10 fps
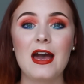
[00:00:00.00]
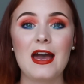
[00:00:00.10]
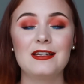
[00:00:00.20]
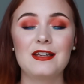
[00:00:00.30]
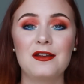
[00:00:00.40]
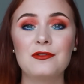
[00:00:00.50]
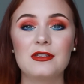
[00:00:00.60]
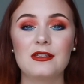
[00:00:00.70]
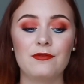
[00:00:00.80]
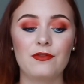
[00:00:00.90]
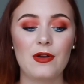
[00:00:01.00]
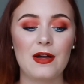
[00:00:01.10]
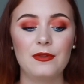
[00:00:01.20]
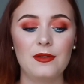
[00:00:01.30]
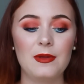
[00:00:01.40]
eyeshadows
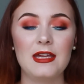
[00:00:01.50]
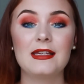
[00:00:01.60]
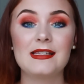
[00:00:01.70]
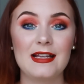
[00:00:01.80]
throughout the weeks,